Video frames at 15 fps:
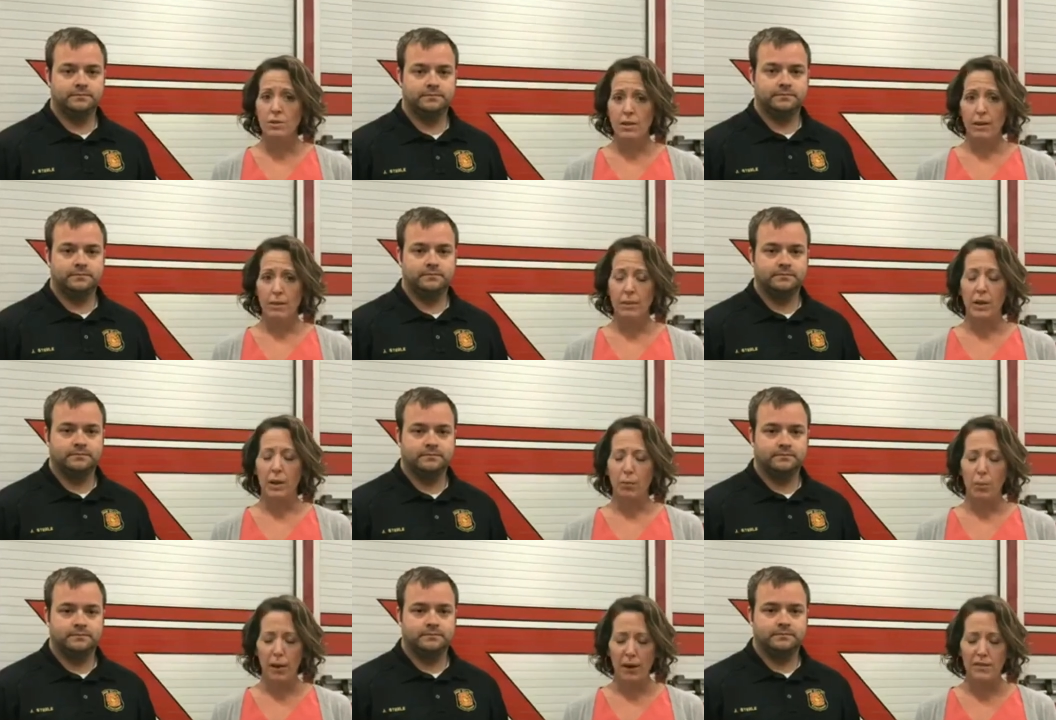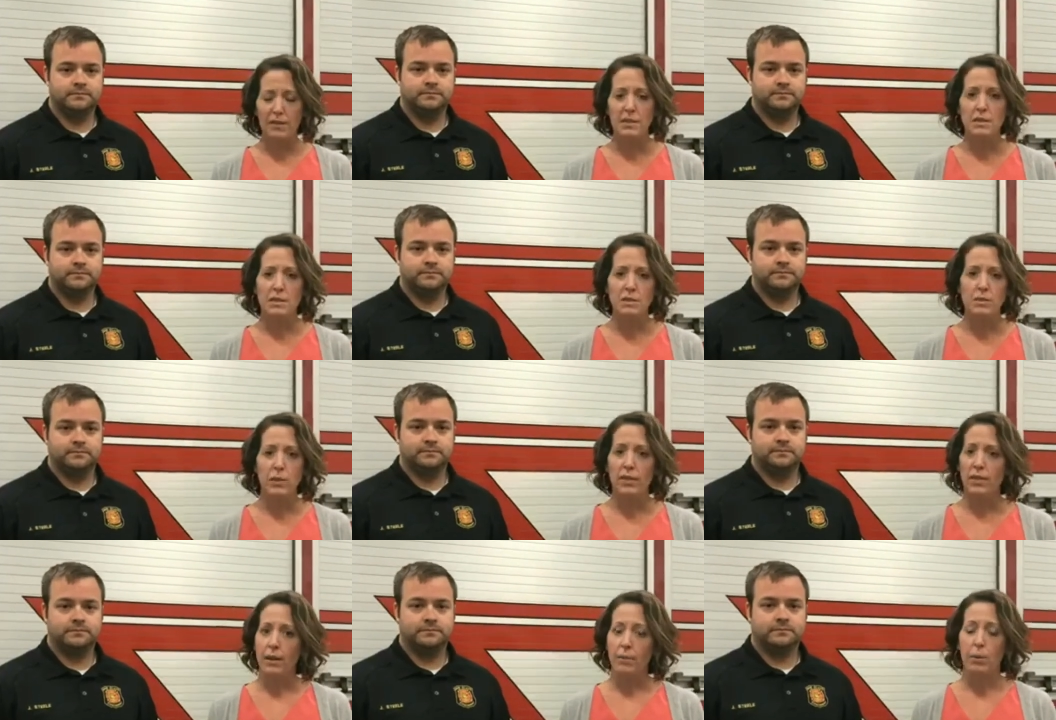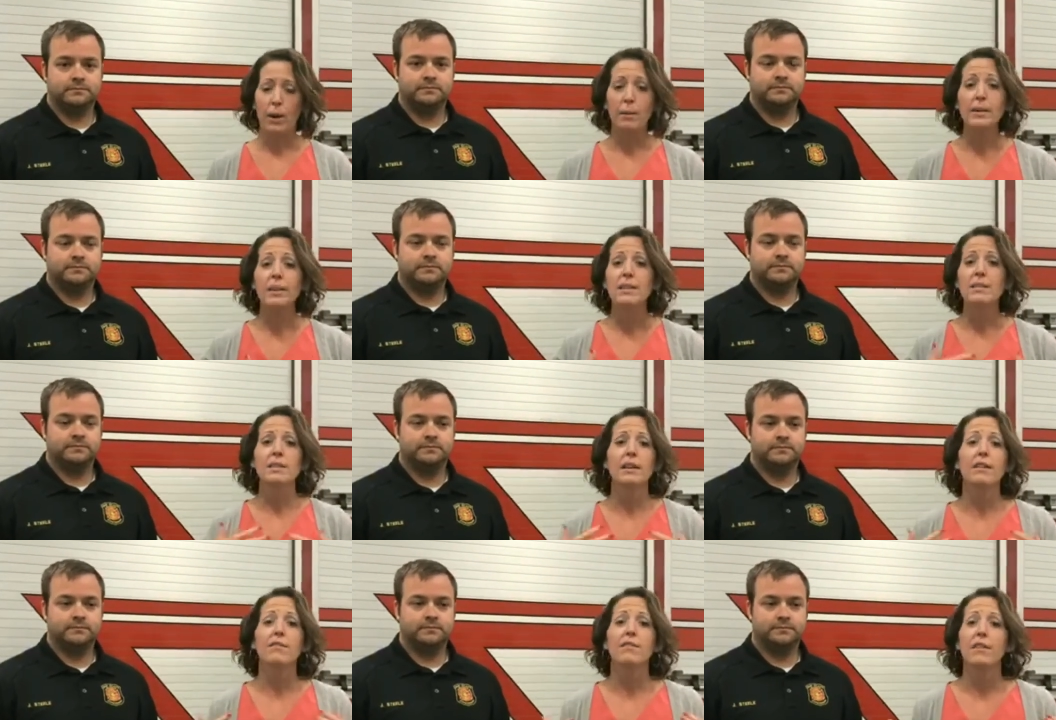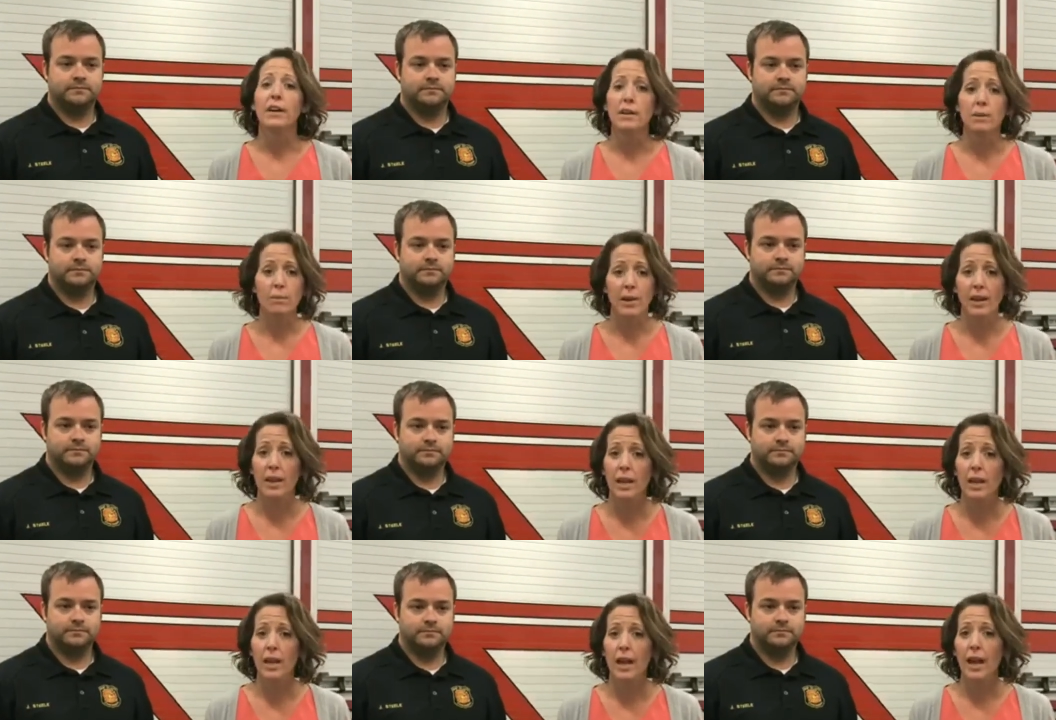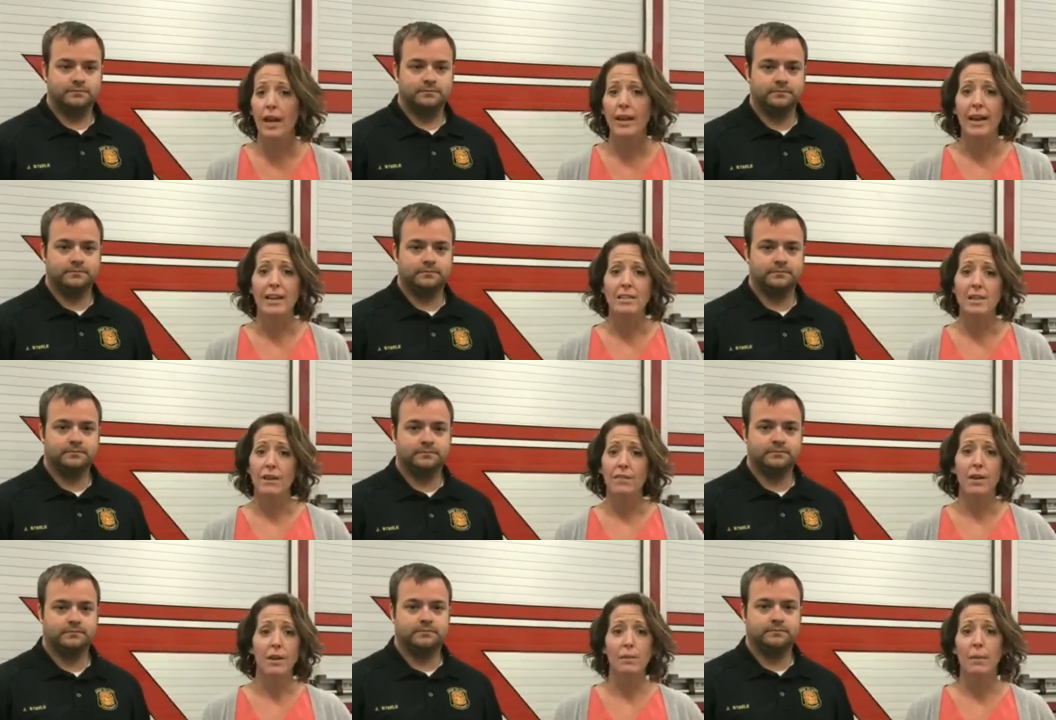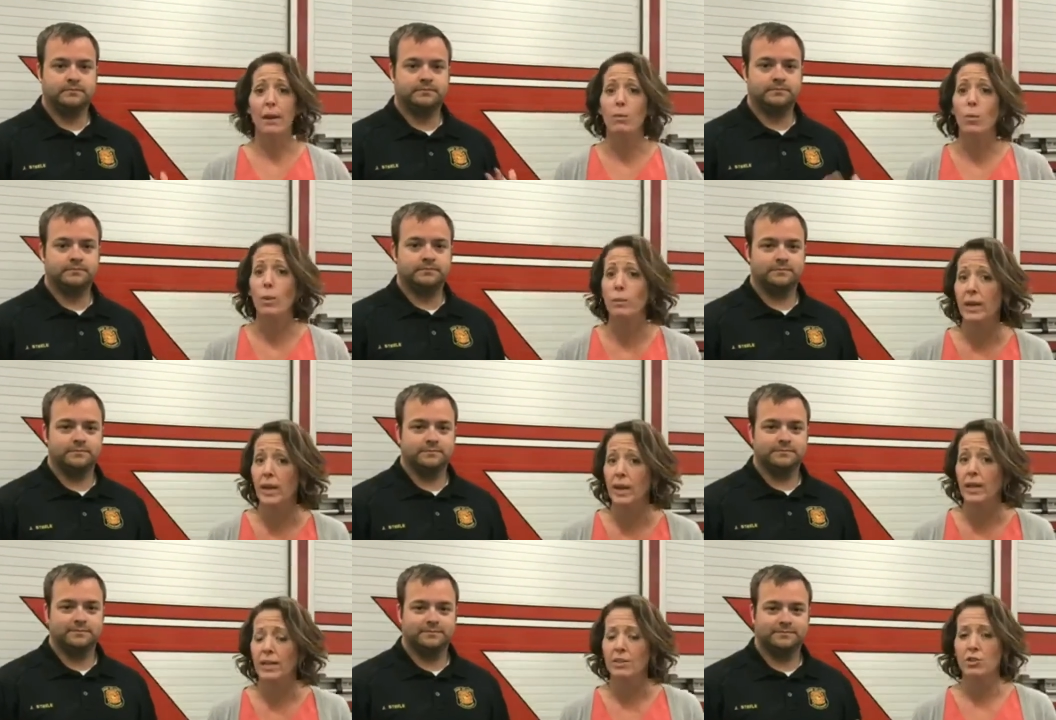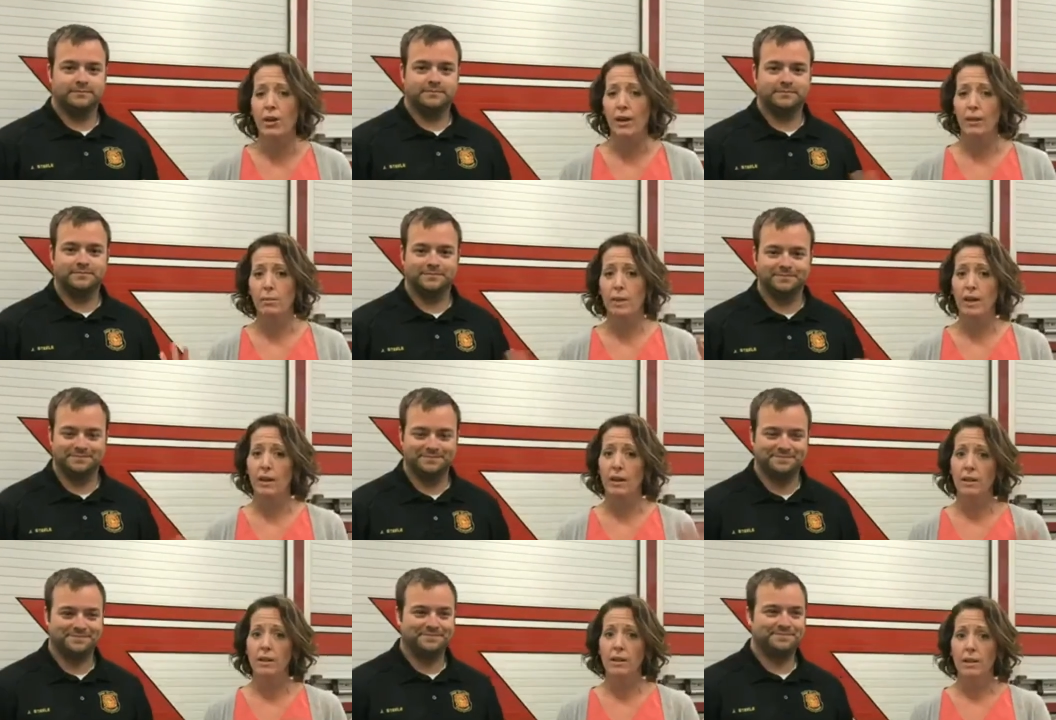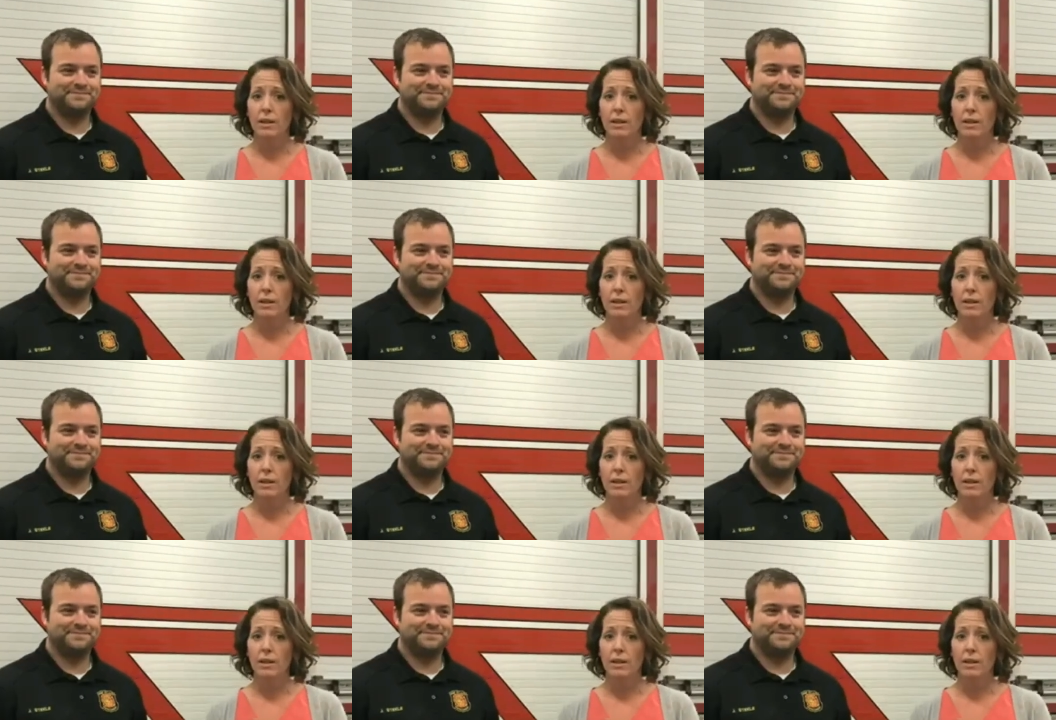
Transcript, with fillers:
Speaker 1: and I'm going to preface this with I'm probably going to say firemen and not say firemen, women, and try and be all